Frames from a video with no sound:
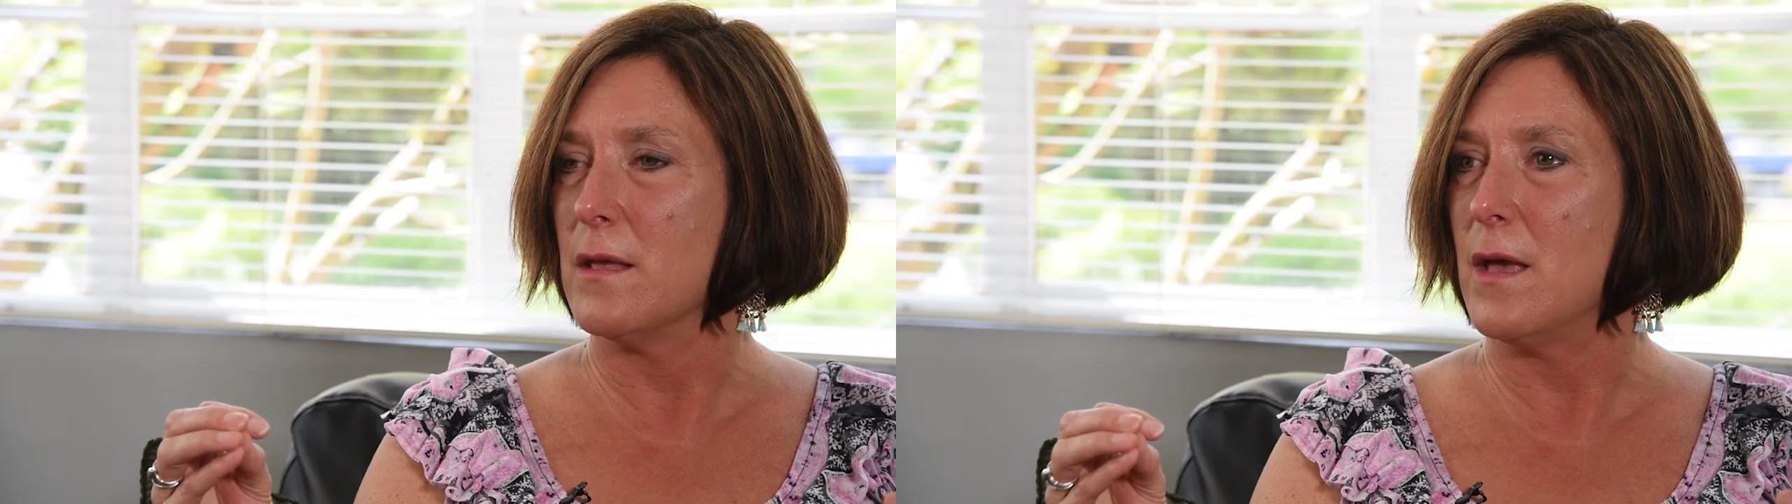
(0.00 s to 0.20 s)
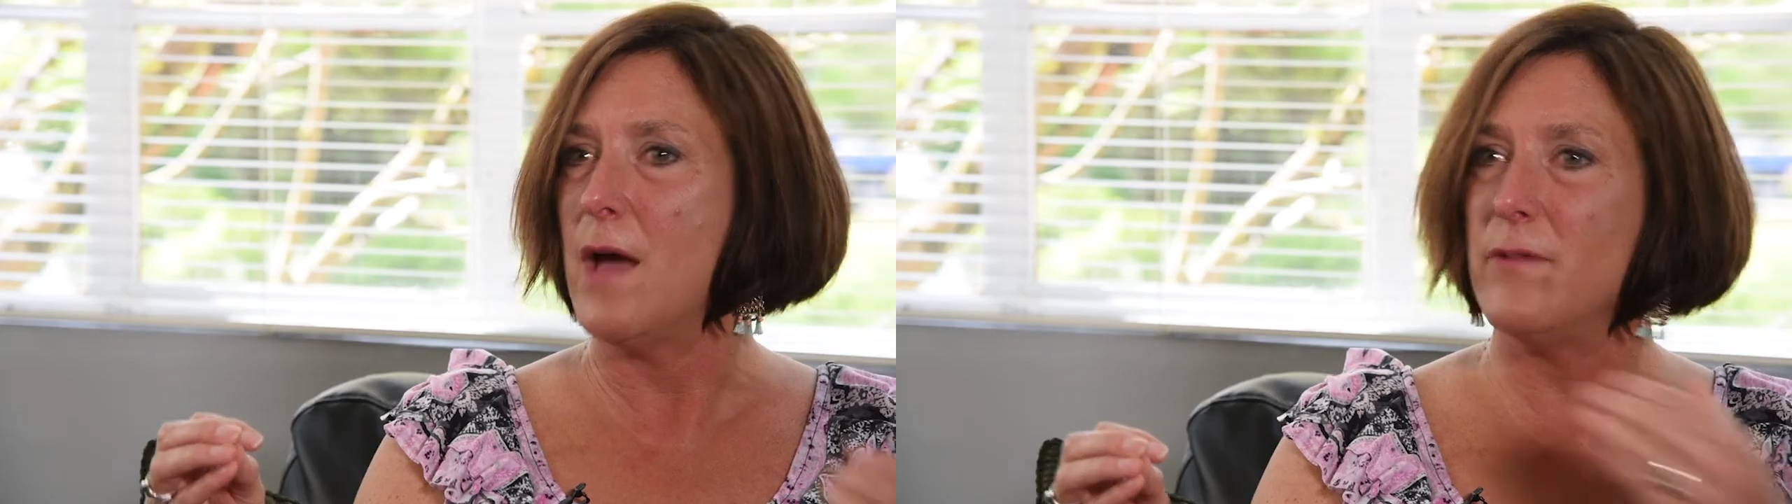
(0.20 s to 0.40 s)

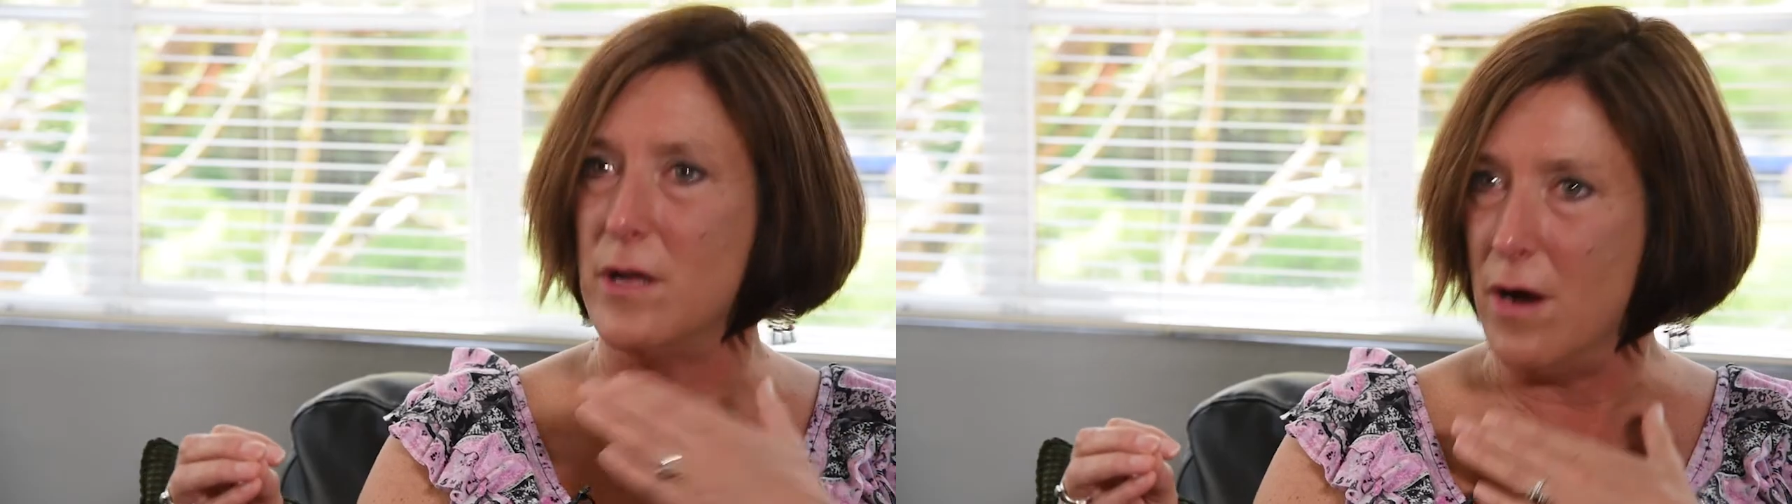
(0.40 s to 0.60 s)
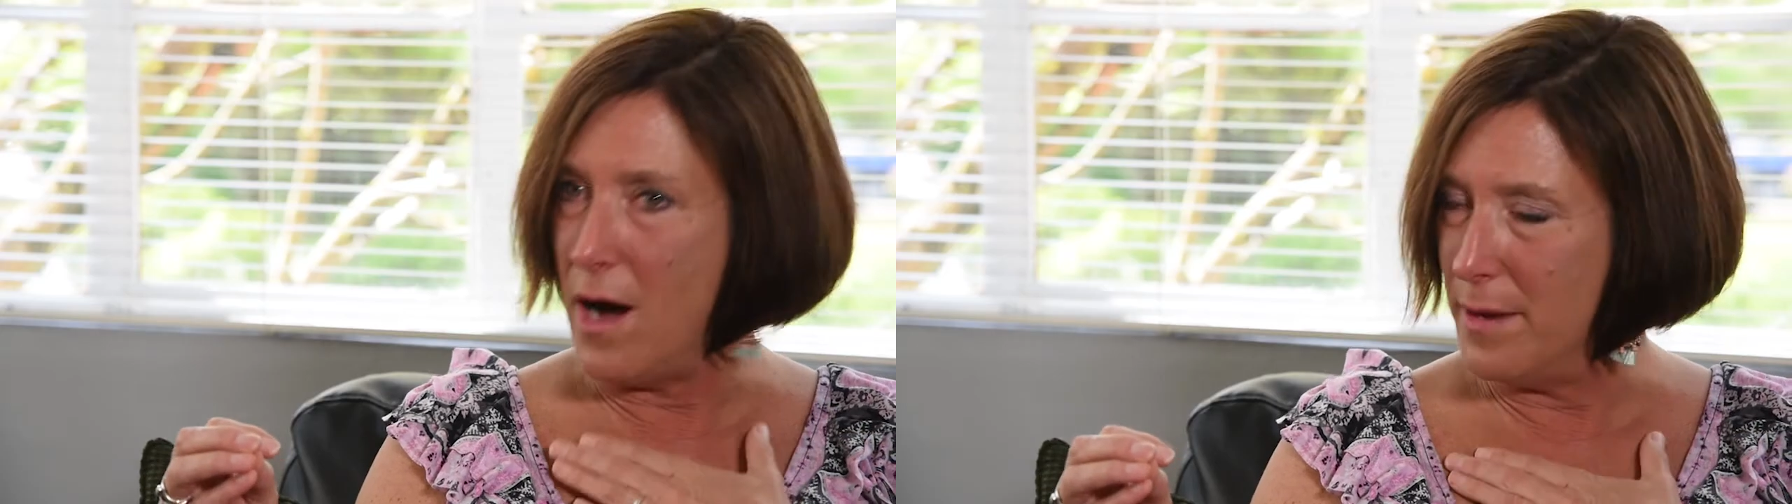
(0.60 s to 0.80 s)

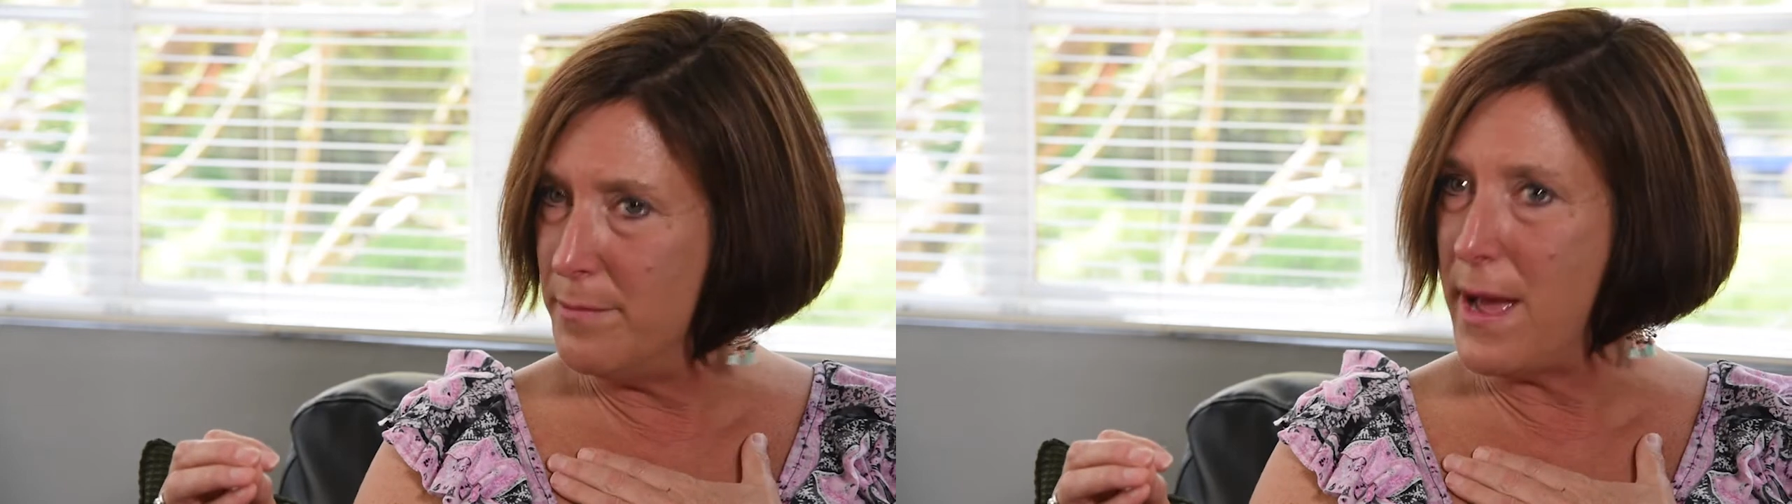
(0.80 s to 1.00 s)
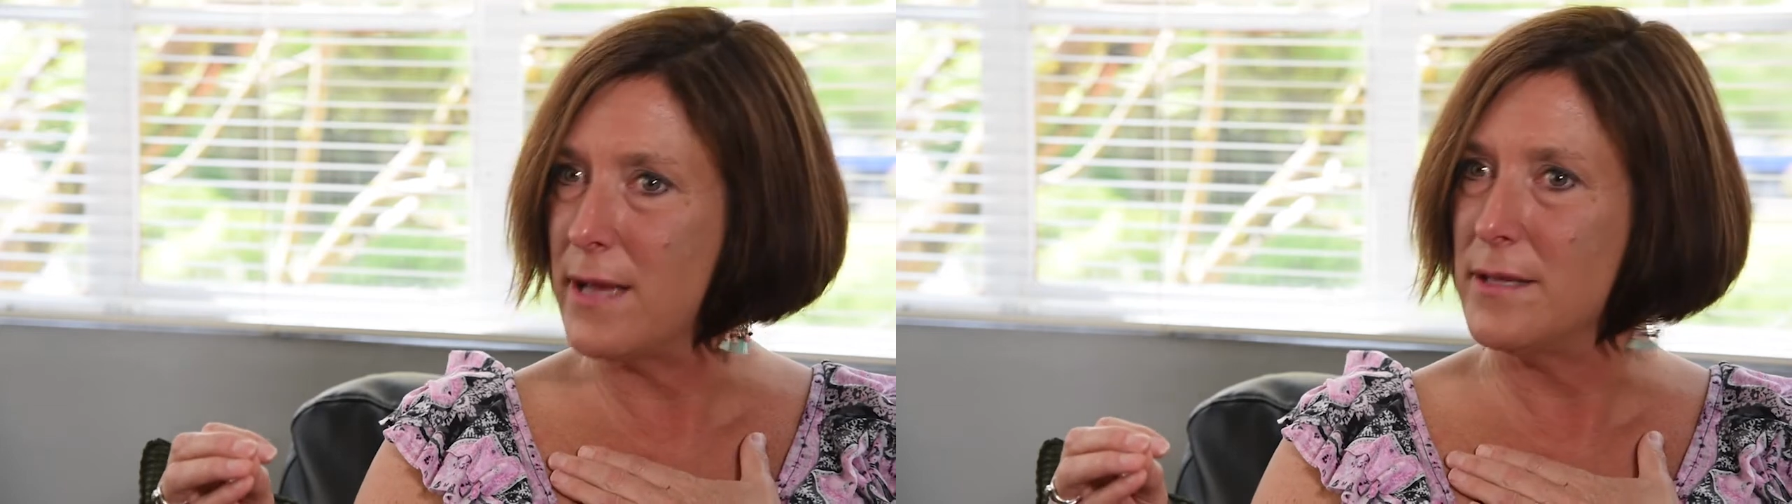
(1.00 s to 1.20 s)
Having
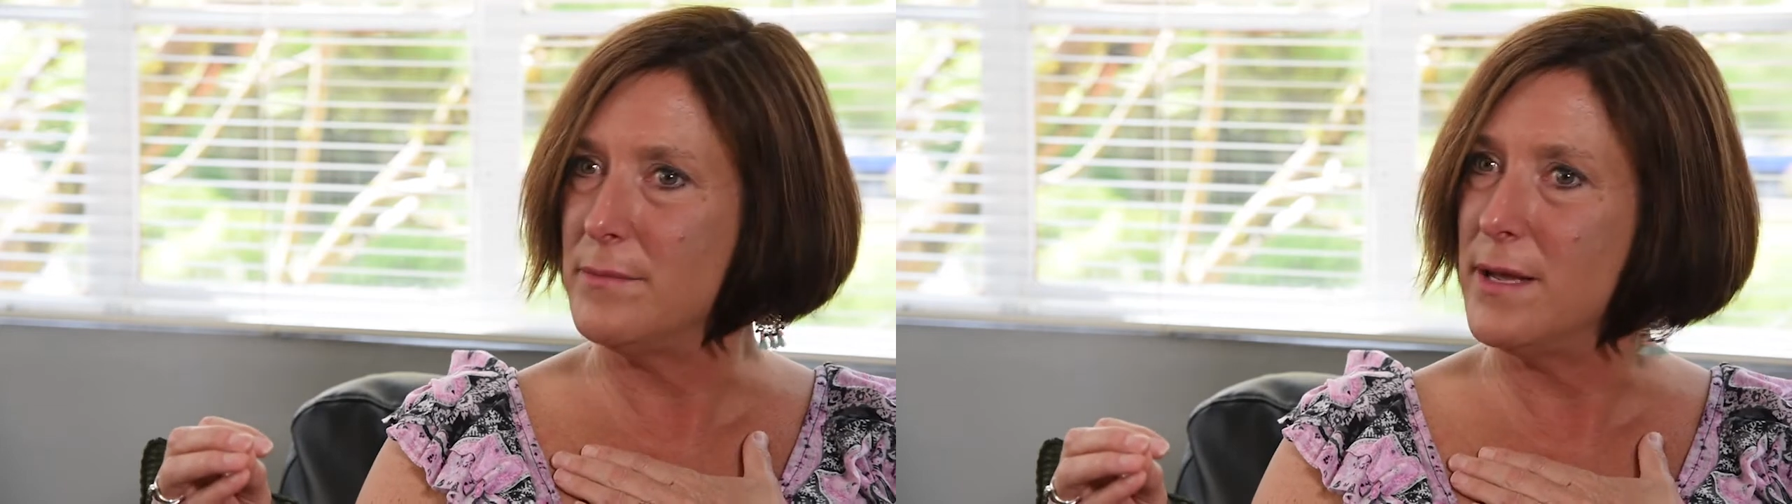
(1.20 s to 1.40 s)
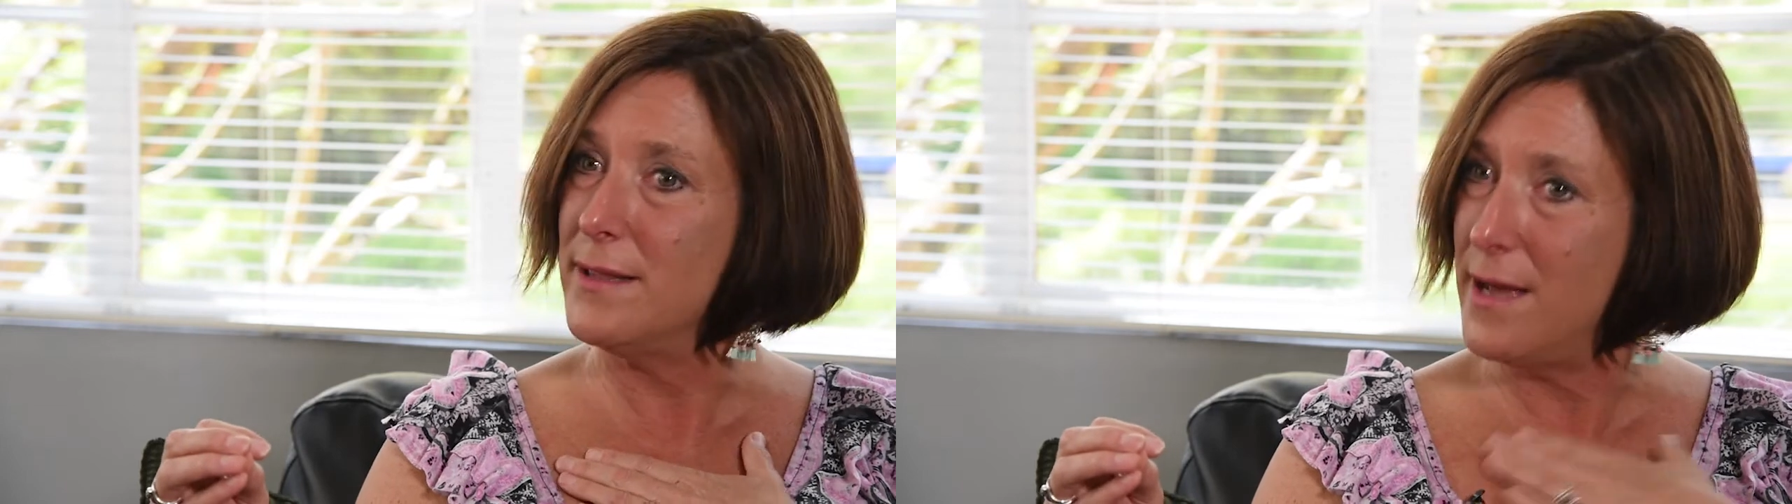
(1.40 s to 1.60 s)
God back
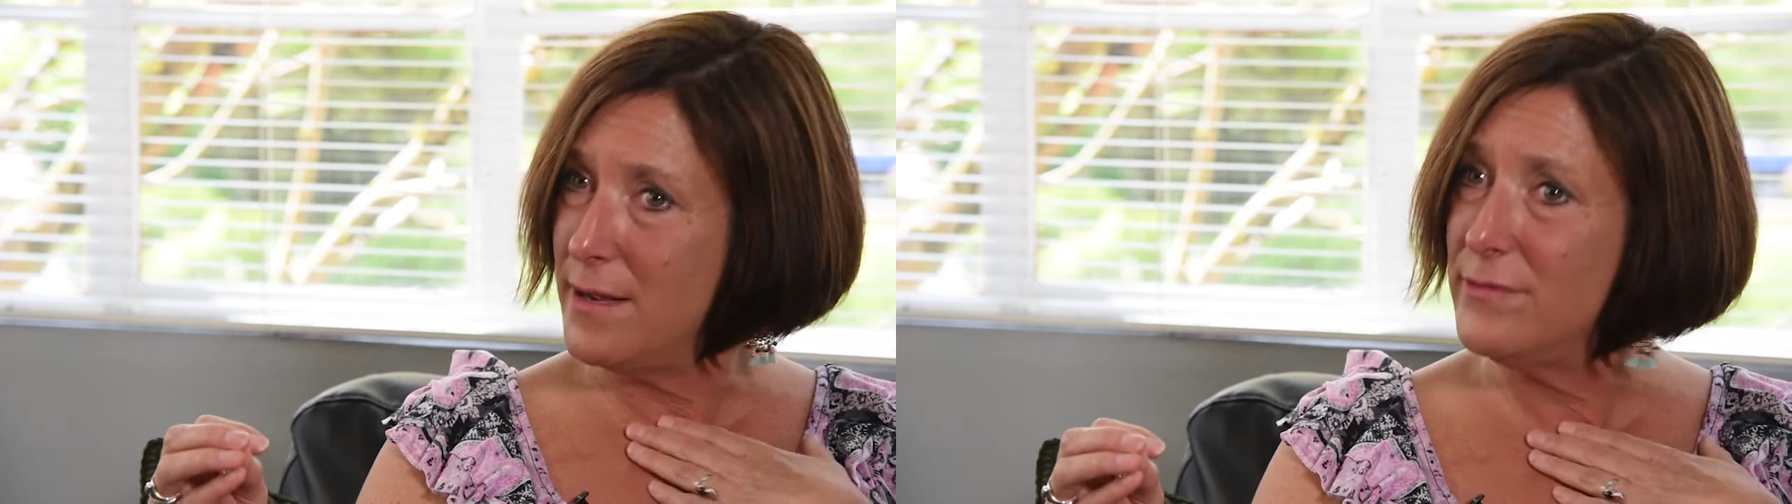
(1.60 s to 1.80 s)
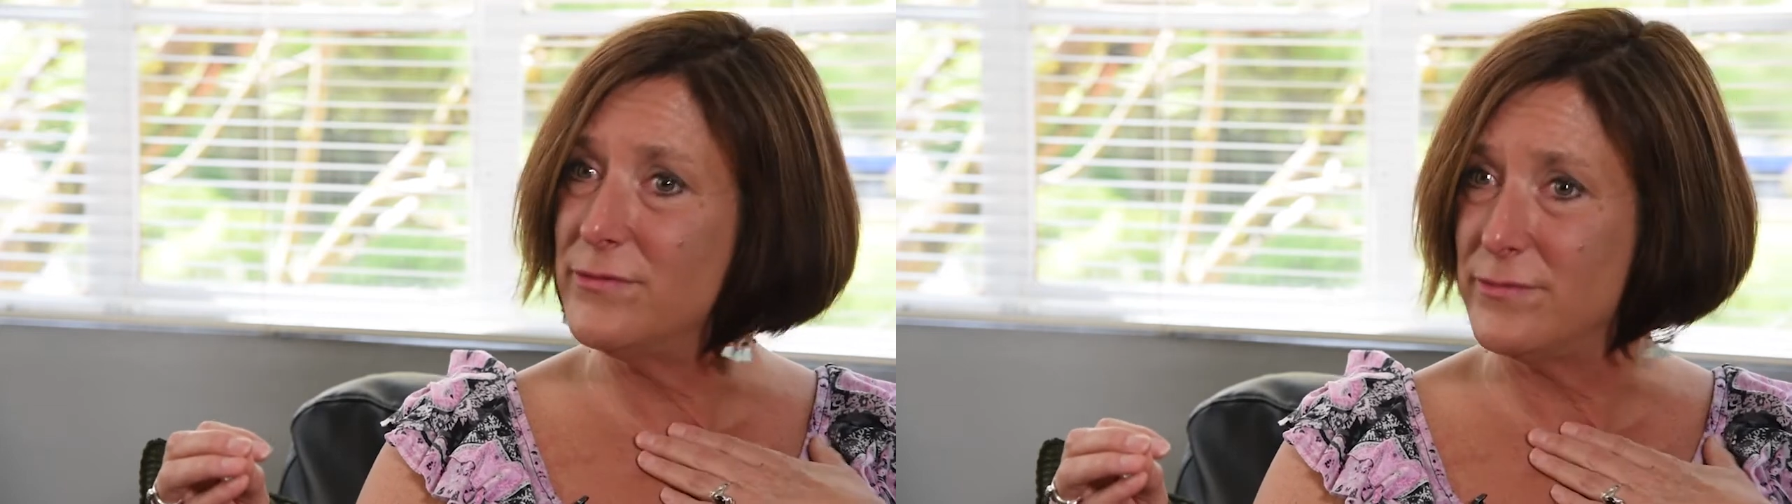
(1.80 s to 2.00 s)
in my
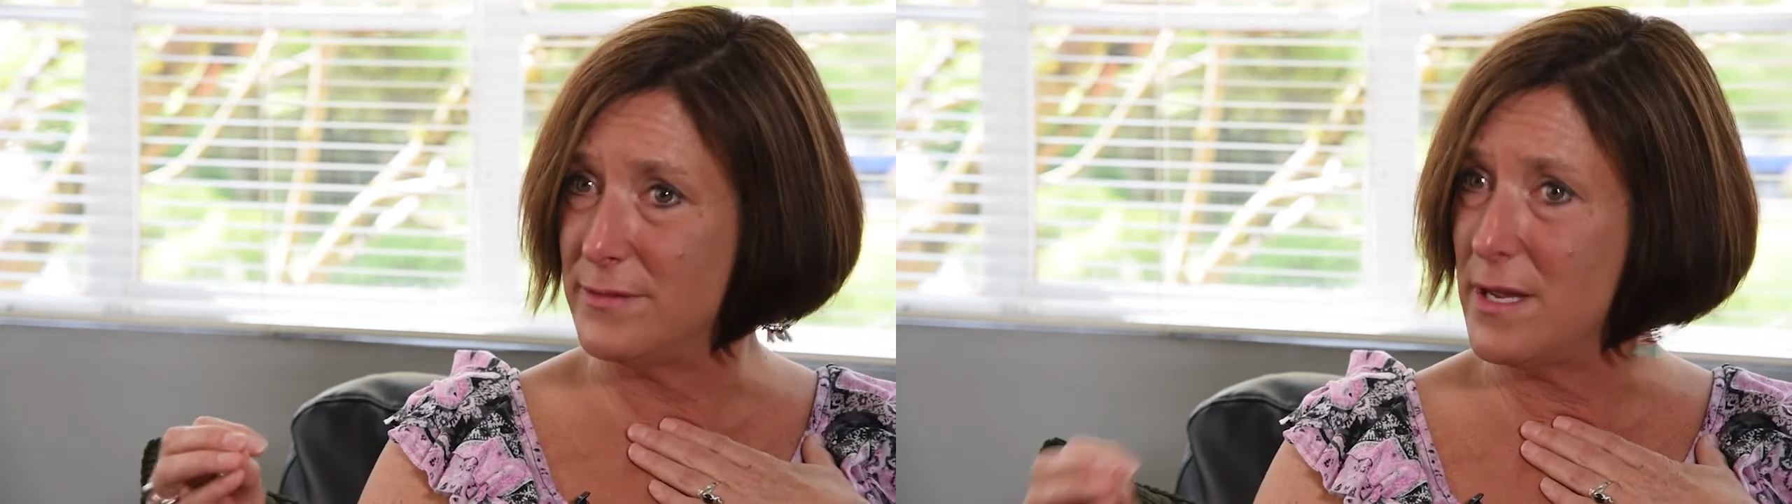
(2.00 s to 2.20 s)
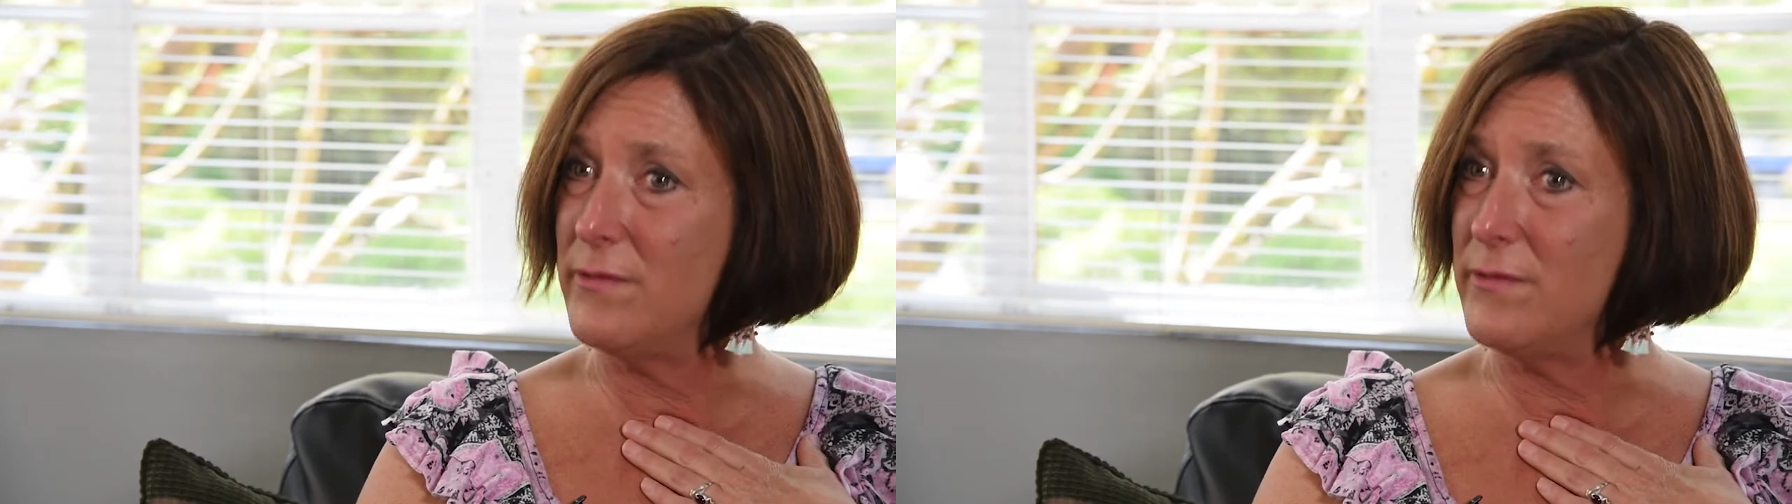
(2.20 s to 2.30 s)
life,